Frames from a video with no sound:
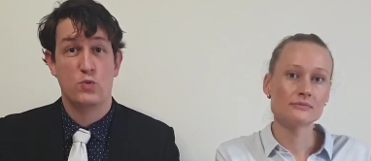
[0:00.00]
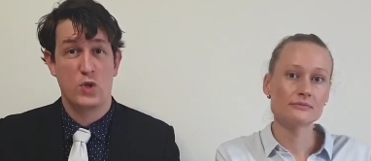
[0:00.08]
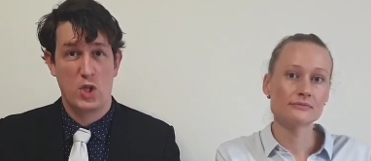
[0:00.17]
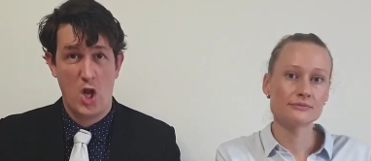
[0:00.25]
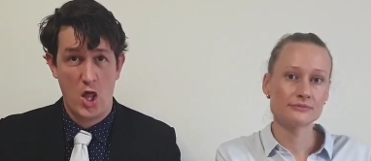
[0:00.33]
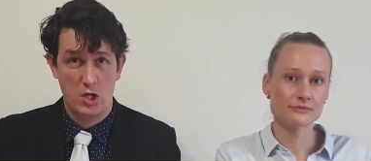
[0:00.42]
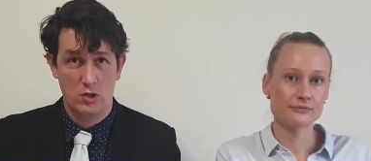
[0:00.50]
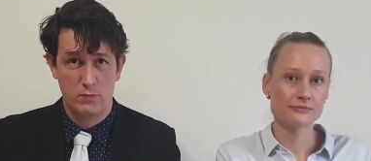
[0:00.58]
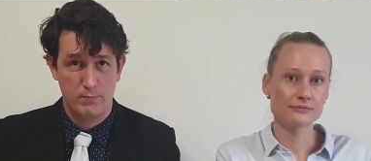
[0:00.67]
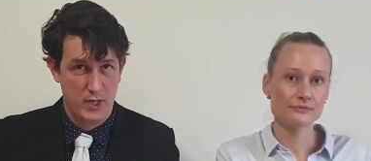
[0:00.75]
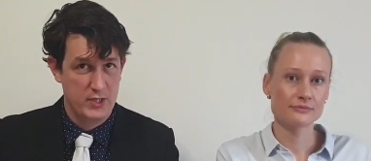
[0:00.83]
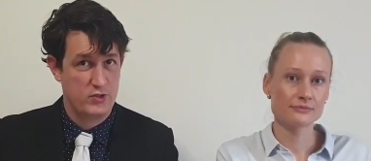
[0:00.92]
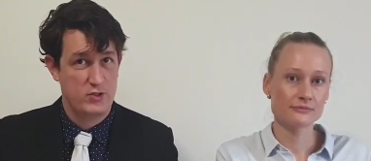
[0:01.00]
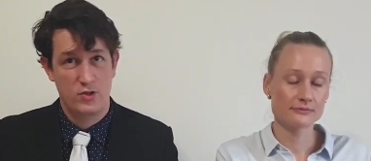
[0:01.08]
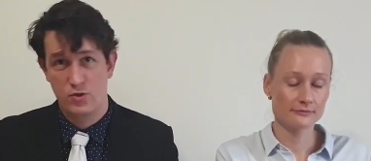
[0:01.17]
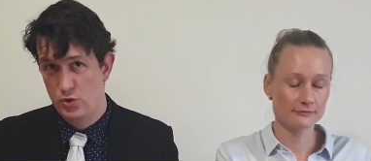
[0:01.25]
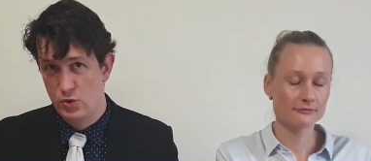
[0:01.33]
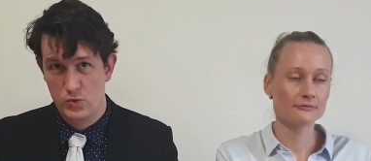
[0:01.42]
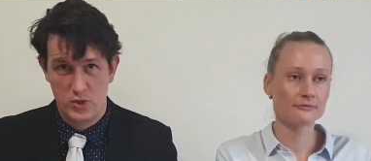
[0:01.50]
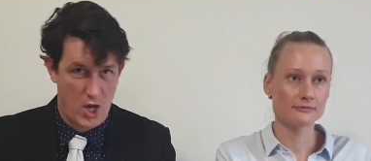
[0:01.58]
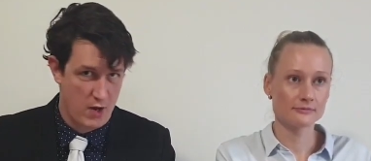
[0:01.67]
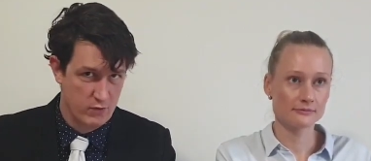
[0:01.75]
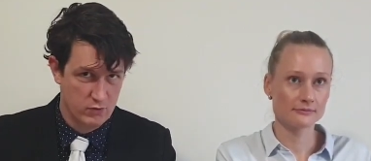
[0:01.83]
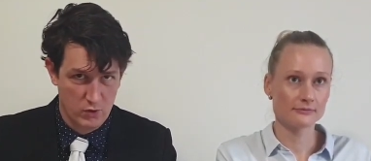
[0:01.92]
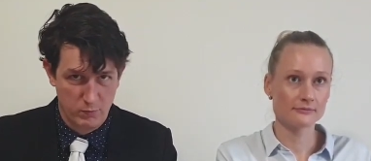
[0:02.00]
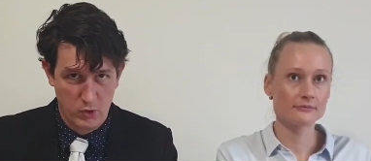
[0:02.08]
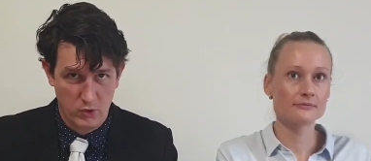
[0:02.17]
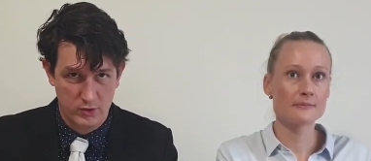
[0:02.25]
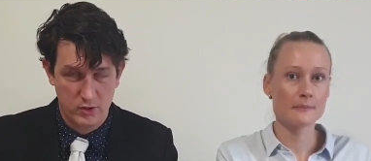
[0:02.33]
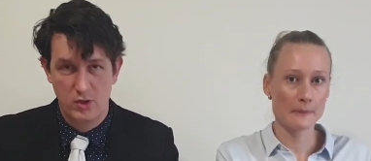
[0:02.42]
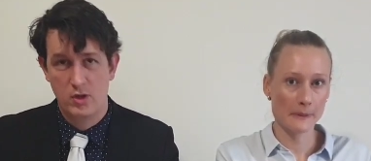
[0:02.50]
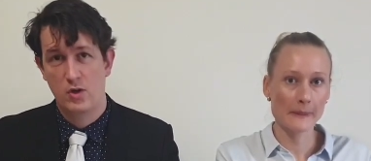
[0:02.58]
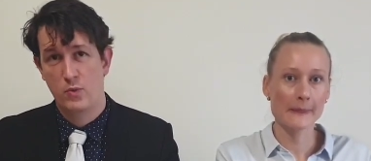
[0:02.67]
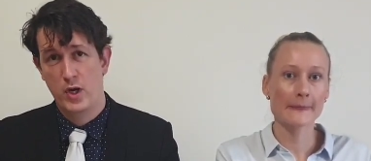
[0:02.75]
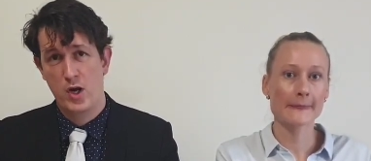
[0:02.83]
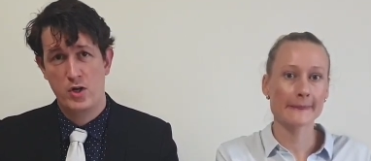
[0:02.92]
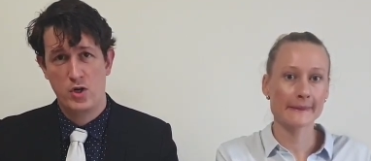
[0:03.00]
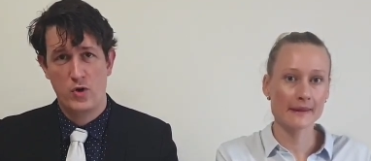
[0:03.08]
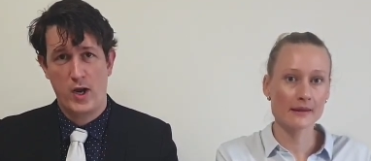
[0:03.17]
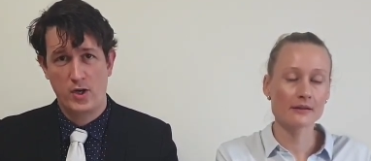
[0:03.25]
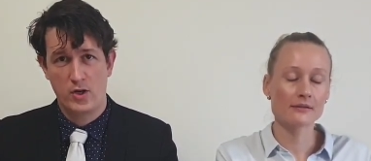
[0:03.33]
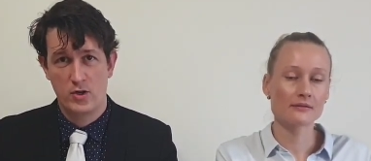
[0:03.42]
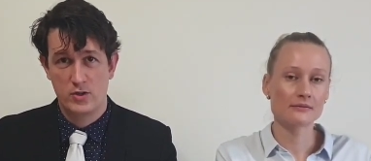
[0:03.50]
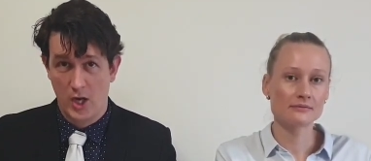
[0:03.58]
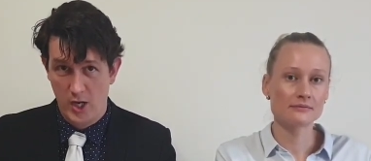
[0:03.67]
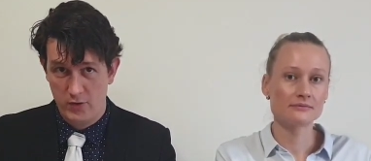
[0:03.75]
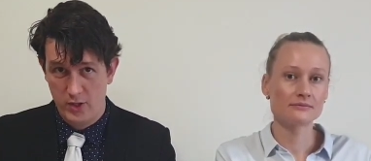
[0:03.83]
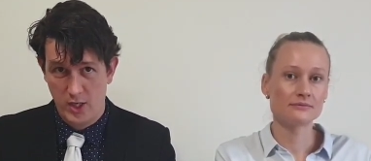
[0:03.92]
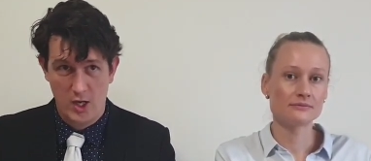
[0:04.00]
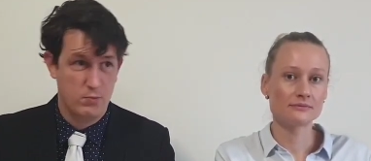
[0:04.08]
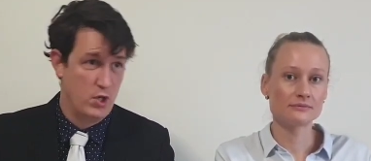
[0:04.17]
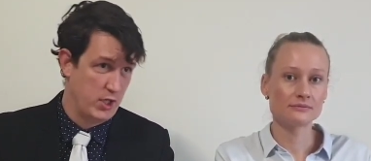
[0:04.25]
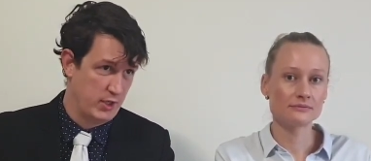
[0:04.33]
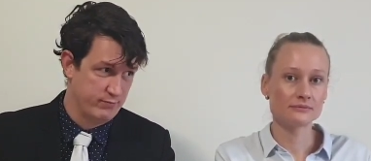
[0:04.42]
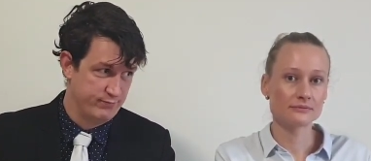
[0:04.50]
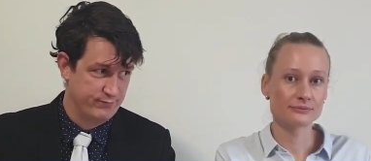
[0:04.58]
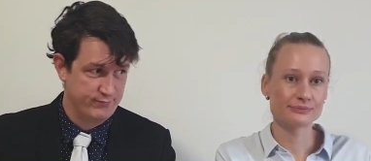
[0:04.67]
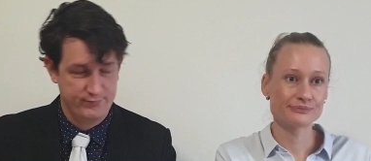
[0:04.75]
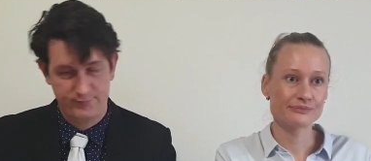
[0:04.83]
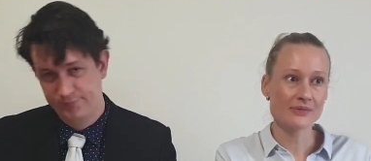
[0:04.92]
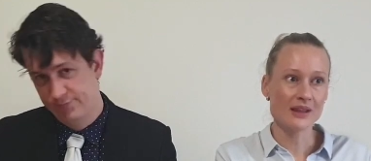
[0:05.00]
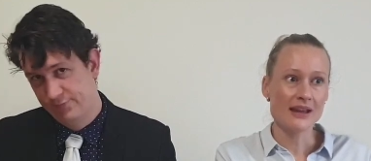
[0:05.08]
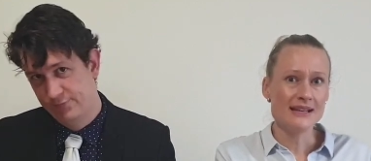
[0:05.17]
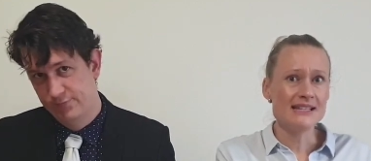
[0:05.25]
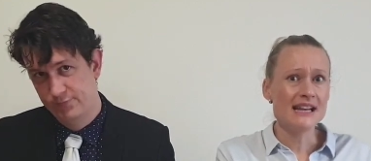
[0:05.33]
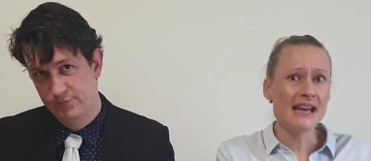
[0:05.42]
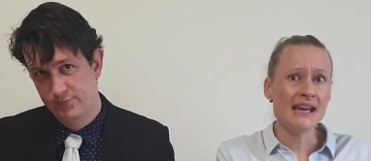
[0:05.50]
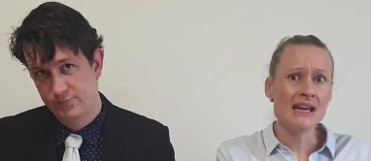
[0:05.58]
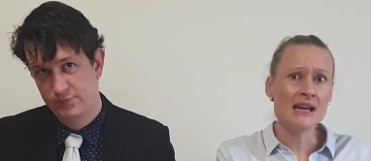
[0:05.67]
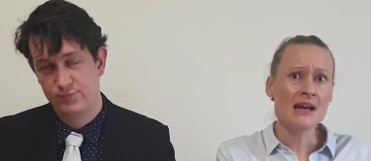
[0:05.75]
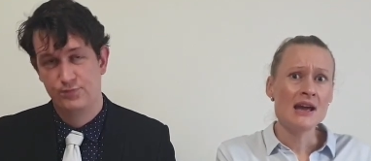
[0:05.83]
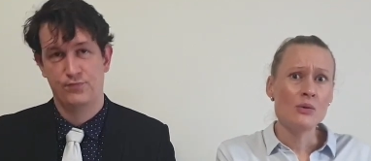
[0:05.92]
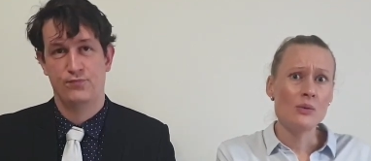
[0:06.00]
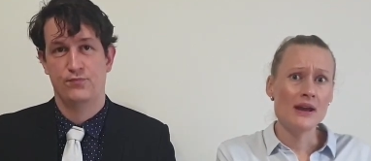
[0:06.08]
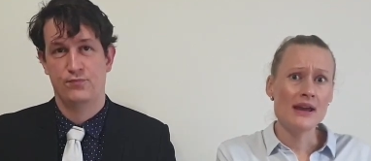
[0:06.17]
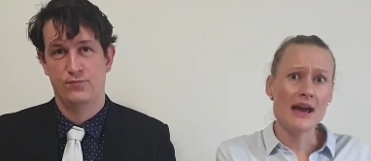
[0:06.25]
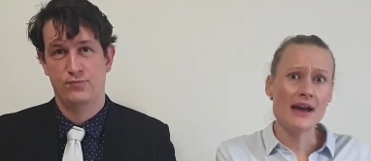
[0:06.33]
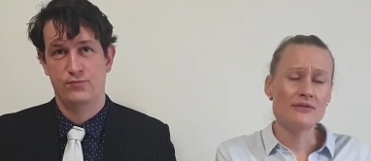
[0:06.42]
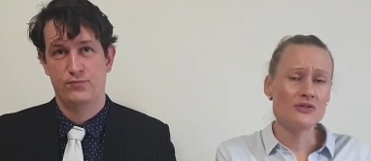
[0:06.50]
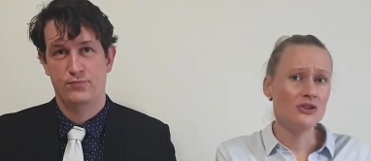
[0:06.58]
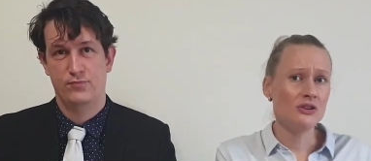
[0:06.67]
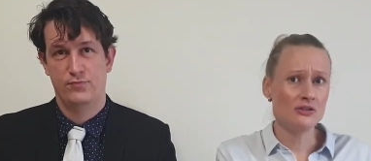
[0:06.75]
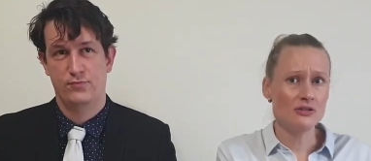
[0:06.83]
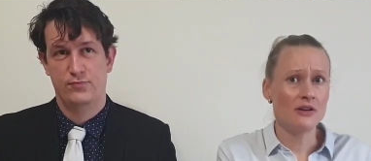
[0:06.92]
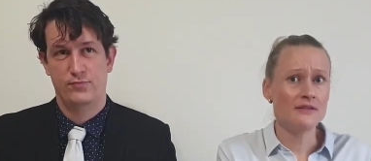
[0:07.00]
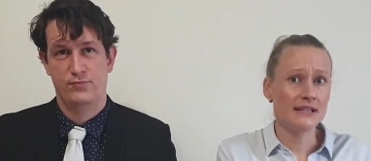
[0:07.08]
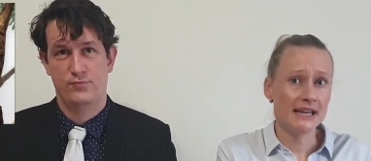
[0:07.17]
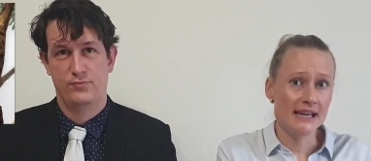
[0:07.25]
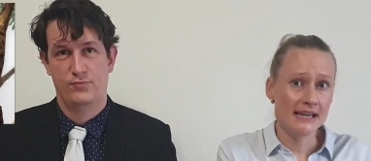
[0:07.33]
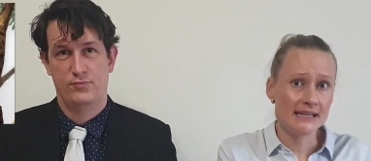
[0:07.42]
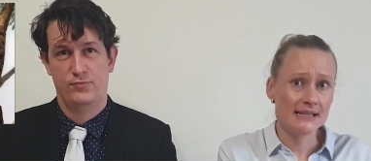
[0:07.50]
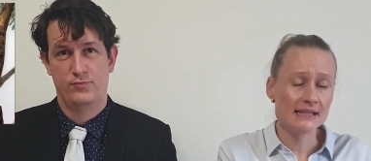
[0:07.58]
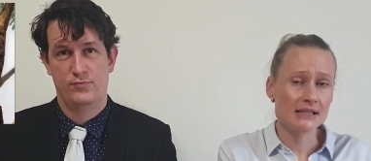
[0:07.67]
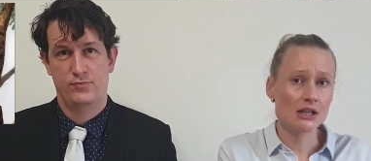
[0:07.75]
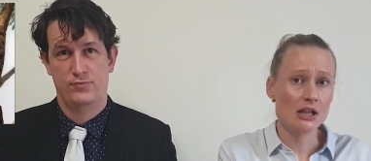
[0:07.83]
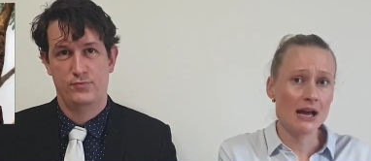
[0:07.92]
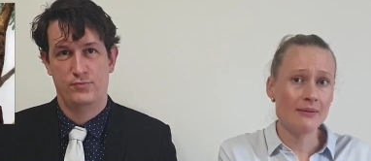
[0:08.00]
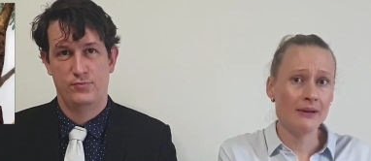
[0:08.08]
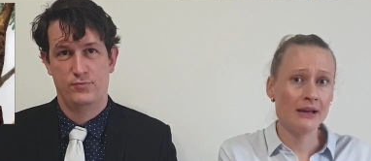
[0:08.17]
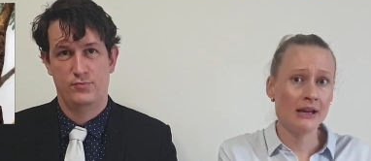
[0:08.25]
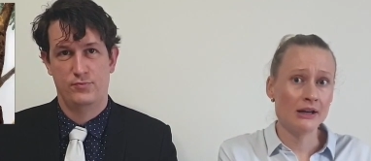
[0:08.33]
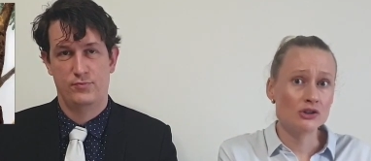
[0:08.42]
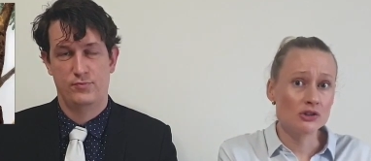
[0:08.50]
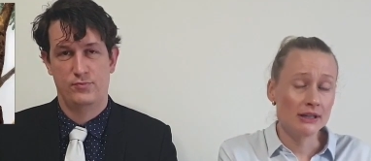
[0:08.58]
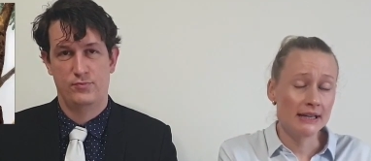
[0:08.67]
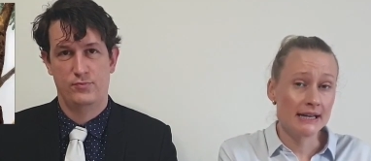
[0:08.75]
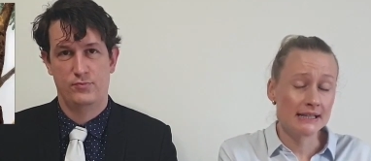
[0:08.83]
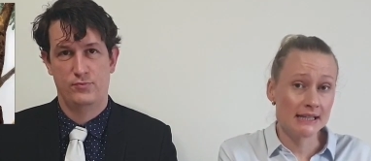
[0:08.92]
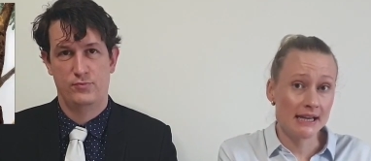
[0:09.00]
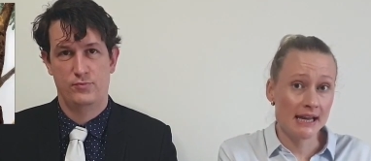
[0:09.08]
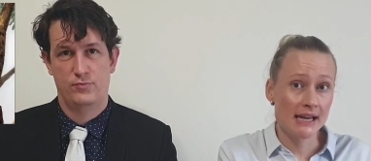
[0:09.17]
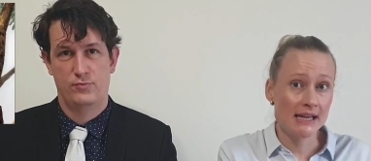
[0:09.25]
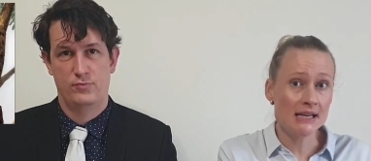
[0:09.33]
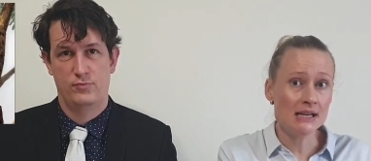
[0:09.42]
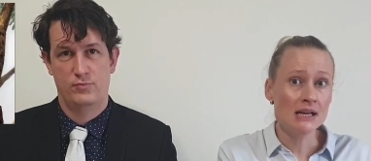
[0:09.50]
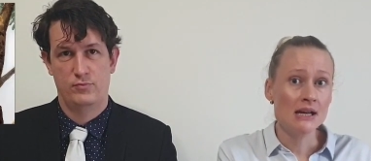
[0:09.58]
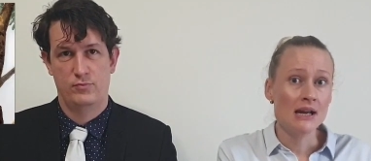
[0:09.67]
Speaker 1: with another best news ever report. We are your anchors, Anthony and Bunny.
Speaker 2: Today we have news of Zacchaeus climbing a tree yet again,